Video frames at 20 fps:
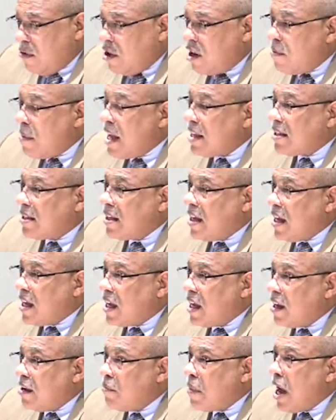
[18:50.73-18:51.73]
What am I
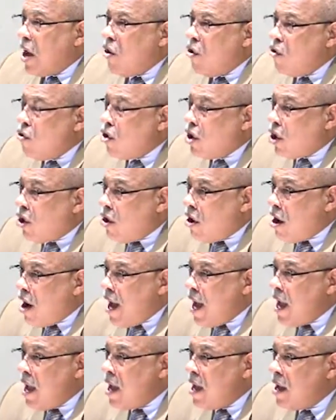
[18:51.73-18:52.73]
seeking? My own
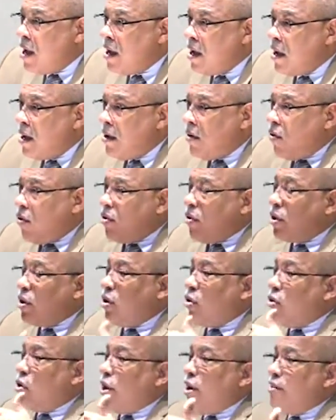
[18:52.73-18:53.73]
glory or the
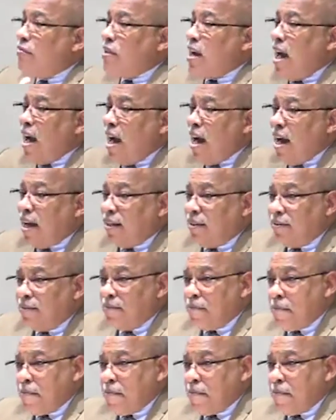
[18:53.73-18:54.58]
glory of God?